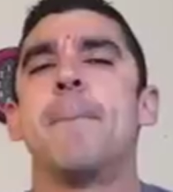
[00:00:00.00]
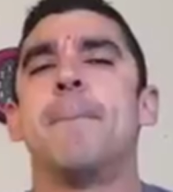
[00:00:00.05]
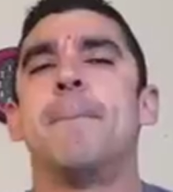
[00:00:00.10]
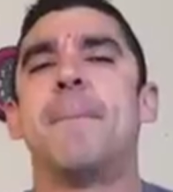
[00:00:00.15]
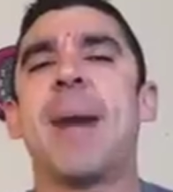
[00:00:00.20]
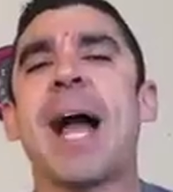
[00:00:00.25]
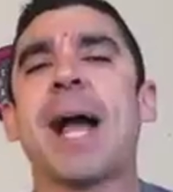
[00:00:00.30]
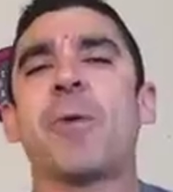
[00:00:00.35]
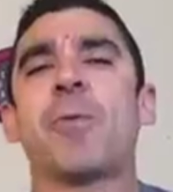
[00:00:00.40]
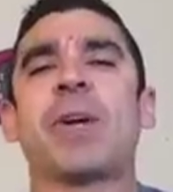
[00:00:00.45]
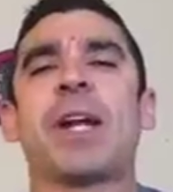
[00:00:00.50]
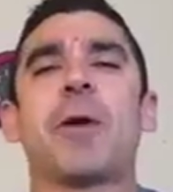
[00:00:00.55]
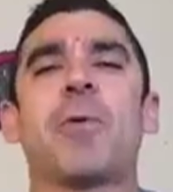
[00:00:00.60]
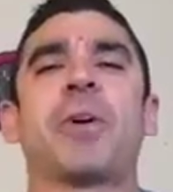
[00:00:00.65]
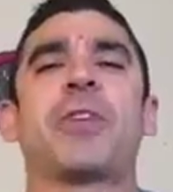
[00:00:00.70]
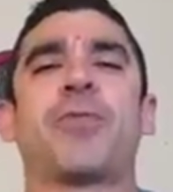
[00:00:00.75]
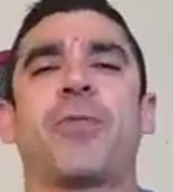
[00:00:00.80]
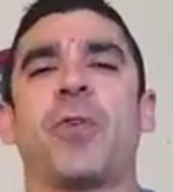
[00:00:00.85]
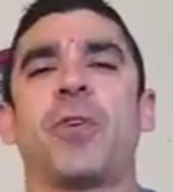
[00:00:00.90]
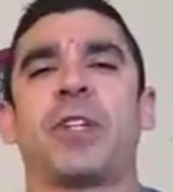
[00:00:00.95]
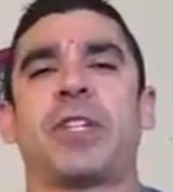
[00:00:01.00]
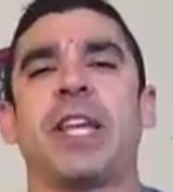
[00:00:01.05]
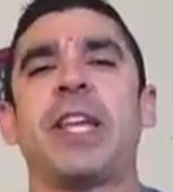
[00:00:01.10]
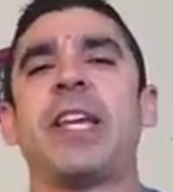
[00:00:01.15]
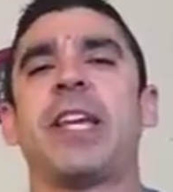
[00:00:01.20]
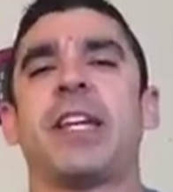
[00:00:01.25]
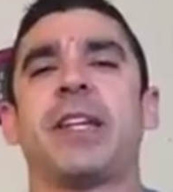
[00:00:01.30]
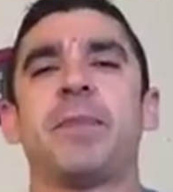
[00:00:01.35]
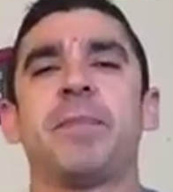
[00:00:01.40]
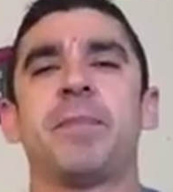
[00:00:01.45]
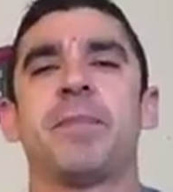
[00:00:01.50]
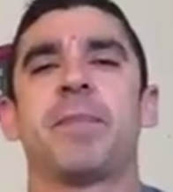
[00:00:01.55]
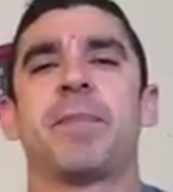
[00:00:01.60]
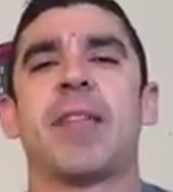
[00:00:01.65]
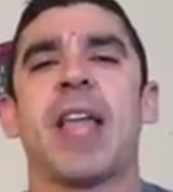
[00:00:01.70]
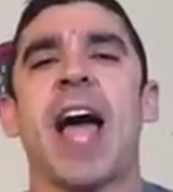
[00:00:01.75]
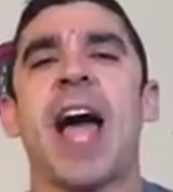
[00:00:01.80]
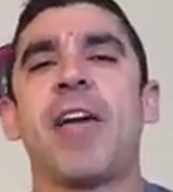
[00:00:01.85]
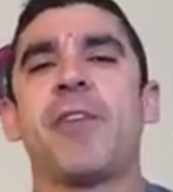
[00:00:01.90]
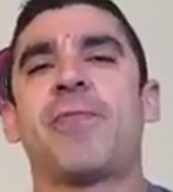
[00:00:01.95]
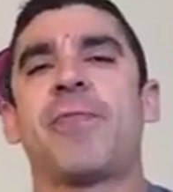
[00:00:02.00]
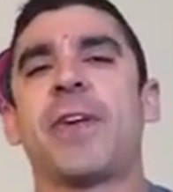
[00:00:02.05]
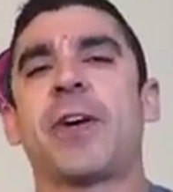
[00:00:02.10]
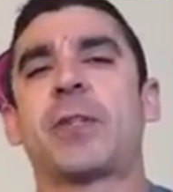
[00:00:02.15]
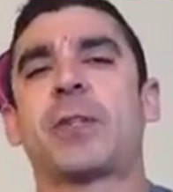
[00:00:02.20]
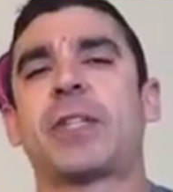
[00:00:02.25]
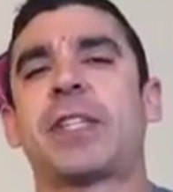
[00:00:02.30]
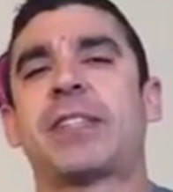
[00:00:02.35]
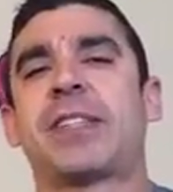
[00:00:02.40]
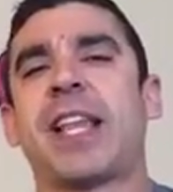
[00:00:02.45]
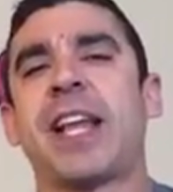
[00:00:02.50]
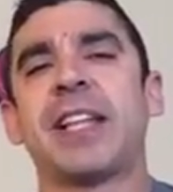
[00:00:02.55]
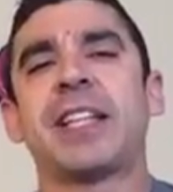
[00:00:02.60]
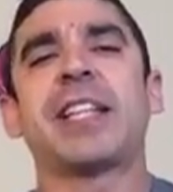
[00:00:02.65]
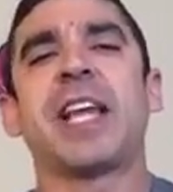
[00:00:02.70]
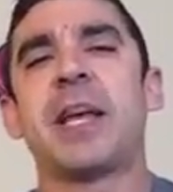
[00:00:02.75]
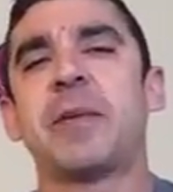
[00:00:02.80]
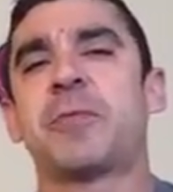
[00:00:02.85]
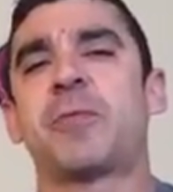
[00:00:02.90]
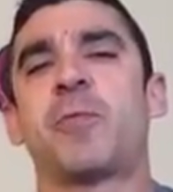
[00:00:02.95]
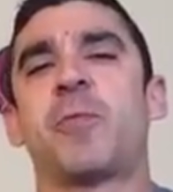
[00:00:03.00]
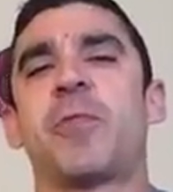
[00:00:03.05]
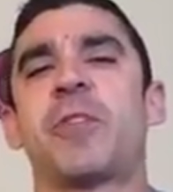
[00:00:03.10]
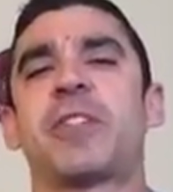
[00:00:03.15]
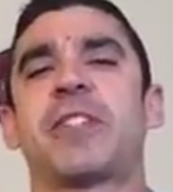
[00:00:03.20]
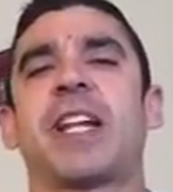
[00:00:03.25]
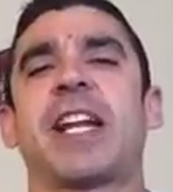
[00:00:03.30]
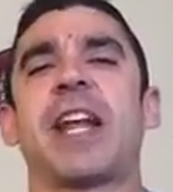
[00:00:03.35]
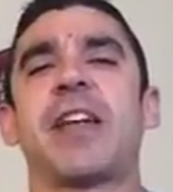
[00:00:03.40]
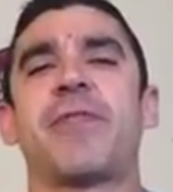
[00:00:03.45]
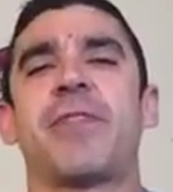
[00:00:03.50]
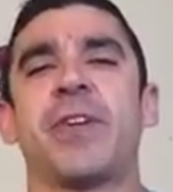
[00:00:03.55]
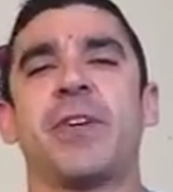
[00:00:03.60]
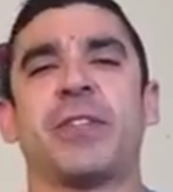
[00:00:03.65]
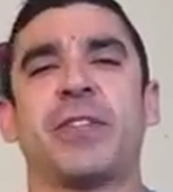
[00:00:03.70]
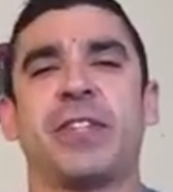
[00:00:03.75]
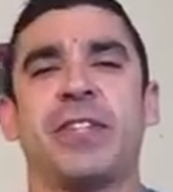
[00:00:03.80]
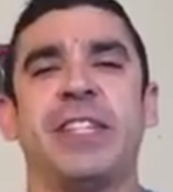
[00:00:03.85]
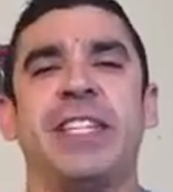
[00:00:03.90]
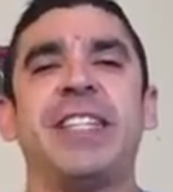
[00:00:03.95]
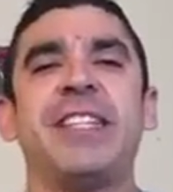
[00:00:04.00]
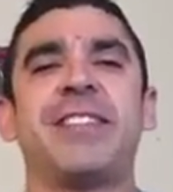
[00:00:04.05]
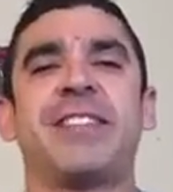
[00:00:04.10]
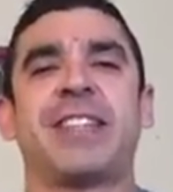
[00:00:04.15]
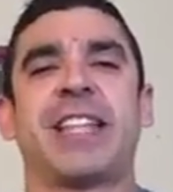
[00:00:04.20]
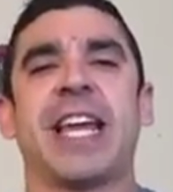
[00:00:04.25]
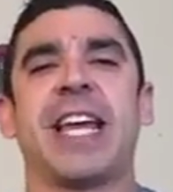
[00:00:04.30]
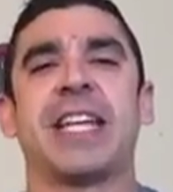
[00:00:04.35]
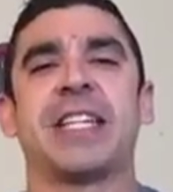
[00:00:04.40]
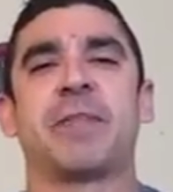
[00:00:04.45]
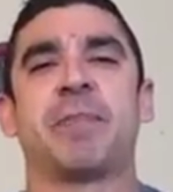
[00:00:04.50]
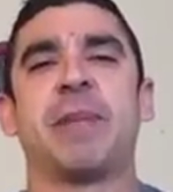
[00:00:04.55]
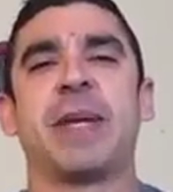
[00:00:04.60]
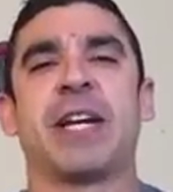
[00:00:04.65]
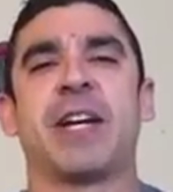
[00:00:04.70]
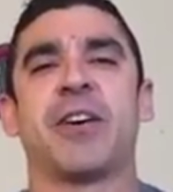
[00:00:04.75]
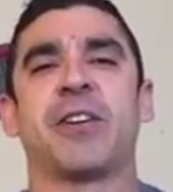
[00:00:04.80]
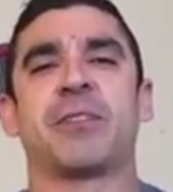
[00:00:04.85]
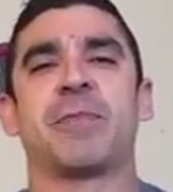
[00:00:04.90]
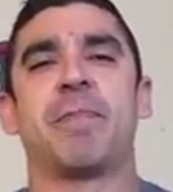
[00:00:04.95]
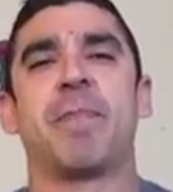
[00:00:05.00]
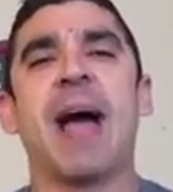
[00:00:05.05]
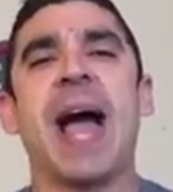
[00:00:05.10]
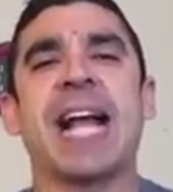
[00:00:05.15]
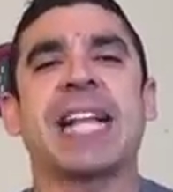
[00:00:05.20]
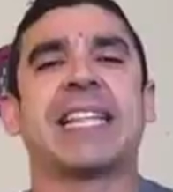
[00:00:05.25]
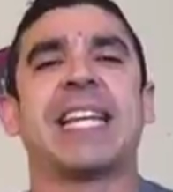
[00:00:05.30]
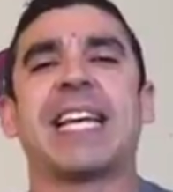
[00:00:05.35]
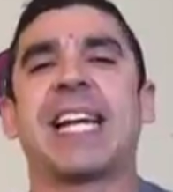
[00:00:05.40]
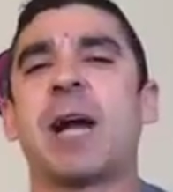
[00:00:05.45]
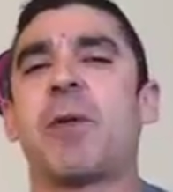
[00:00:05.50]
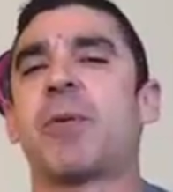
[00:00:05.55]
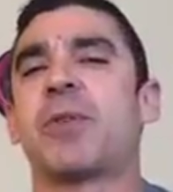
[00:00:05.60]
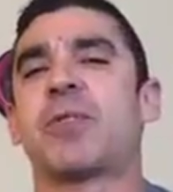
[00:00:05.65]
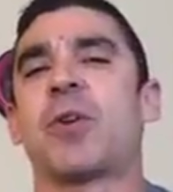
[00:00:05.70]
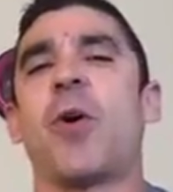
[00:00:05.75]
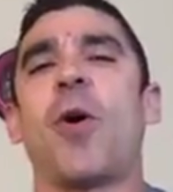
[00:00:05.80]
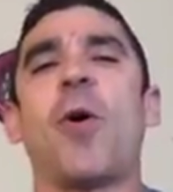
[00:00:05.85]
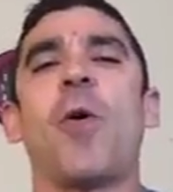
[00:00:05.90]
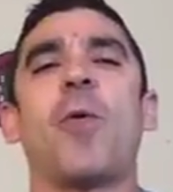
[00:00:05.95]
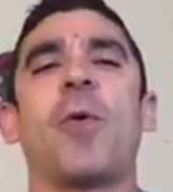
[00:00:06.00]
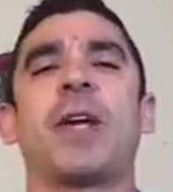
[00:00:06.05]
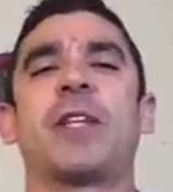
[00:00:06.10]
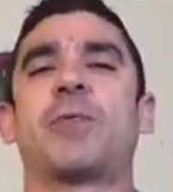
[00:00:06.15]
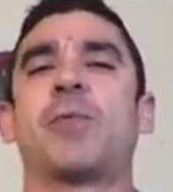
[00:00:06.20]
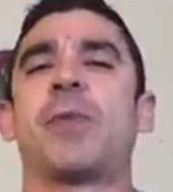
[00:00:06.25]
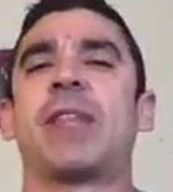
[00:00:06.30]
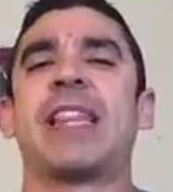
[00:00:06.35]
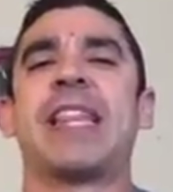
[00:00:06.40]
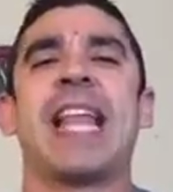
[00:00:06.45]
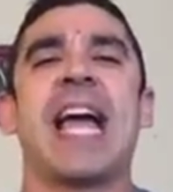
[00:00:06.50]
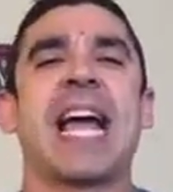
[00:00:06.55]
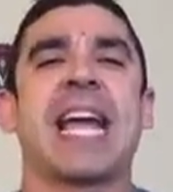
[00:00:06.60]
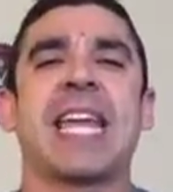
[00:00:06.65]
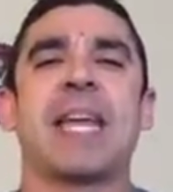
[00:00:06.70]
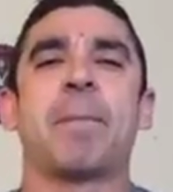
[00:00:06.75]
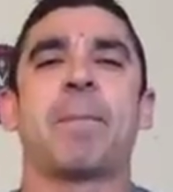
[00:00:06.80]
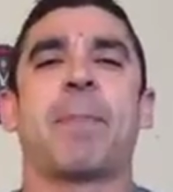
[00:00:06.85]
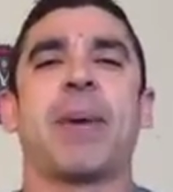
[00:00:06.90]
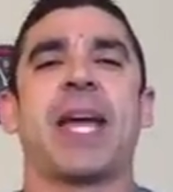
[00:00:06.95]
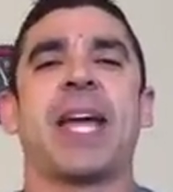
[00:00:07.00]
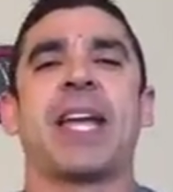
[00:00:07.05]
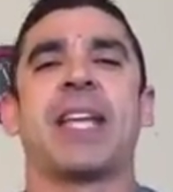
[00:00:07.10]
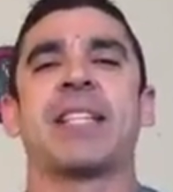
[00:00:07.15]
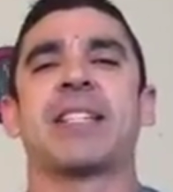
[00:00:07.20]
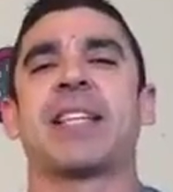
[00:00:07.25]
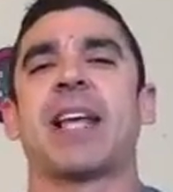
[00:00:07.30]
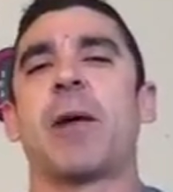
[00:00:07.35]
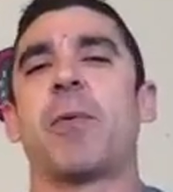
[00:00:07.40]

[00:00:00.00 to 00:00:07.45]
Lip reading: Back when I was 14, I felt 10 times worse than I feel these days, because back then I was always with nagging pains.